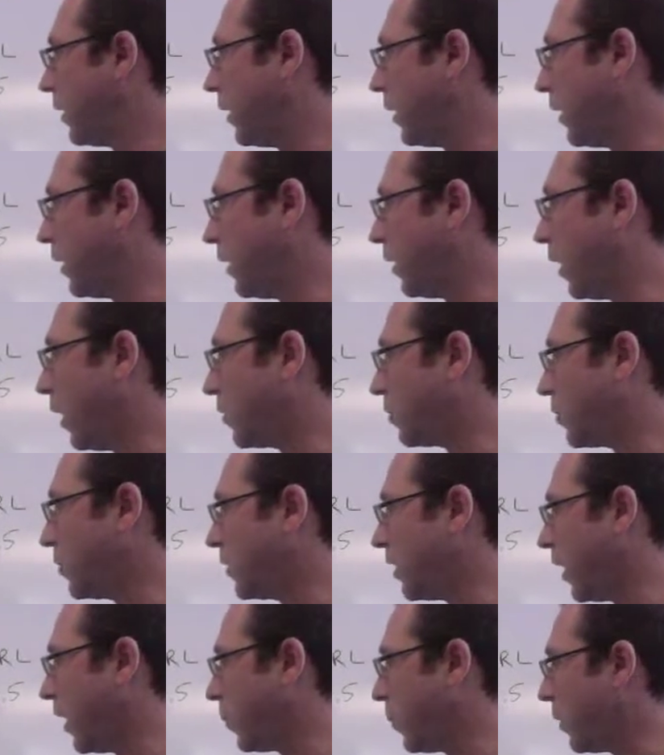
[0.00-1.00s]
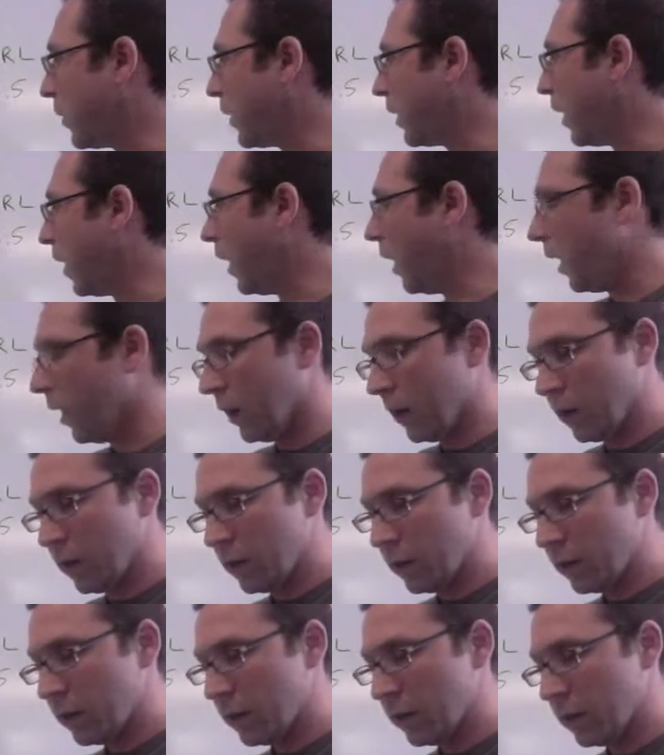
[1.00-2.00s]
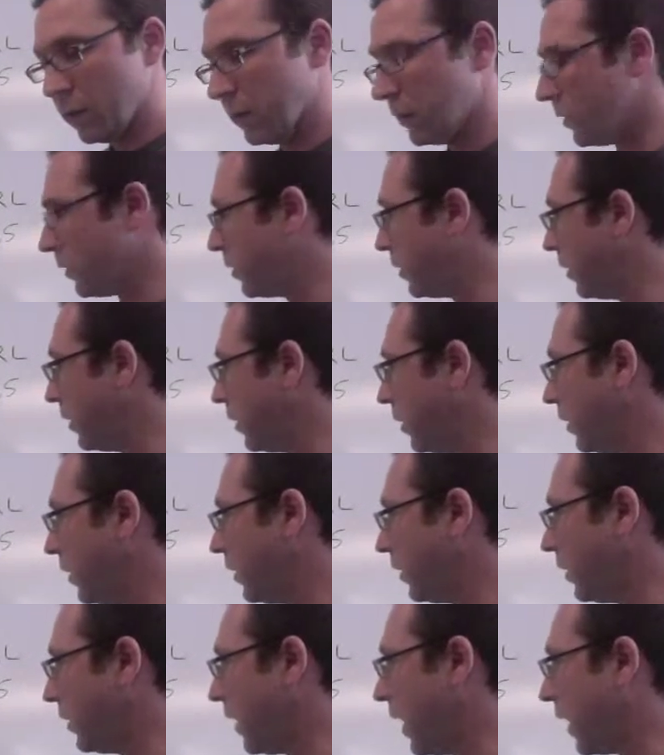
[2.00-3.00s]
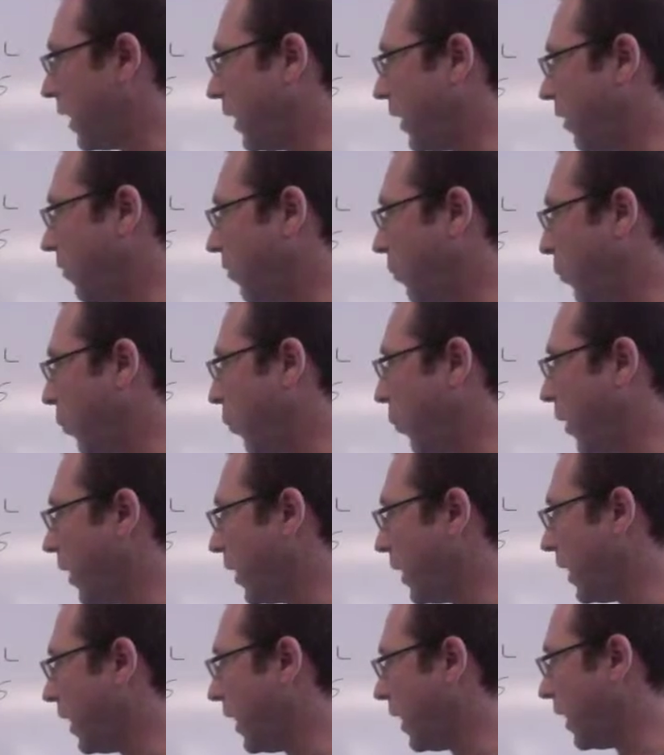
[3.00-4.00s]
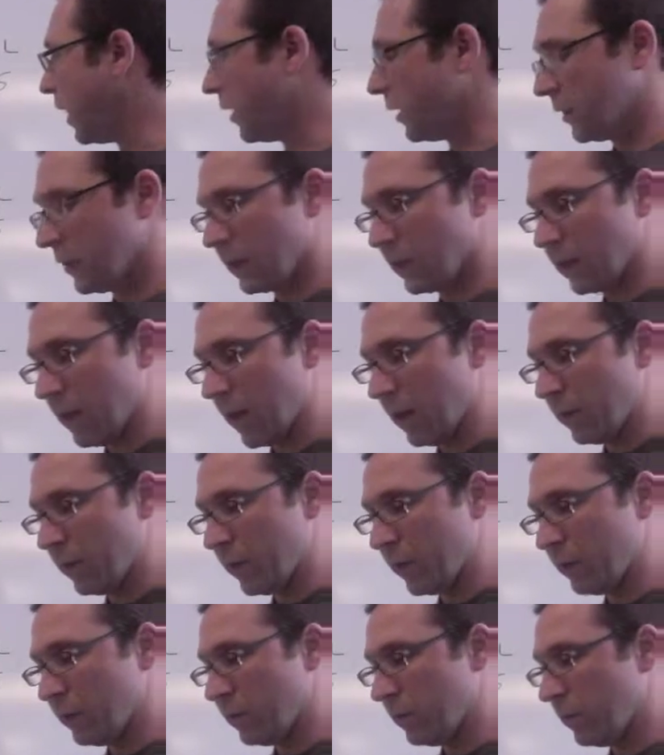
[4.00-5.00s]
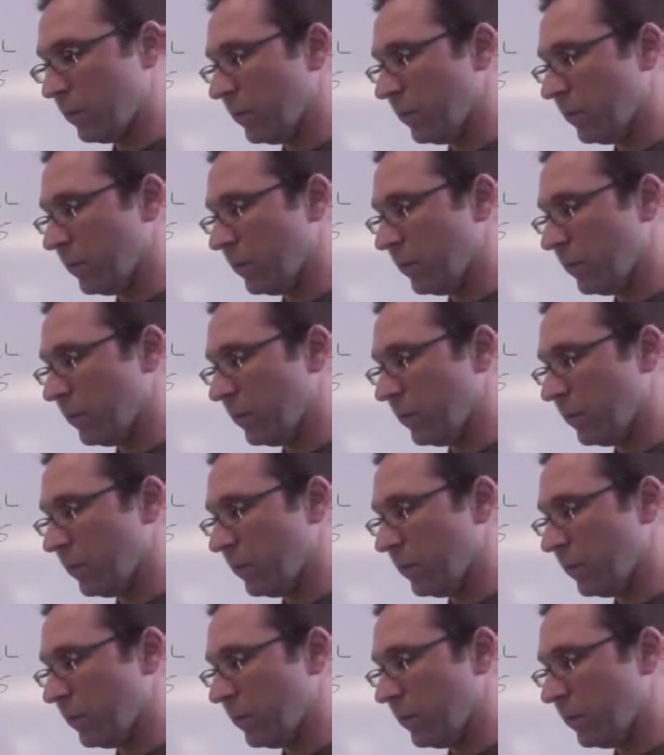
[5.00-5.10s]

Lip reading: and they're also telling me that R is negative 0.878.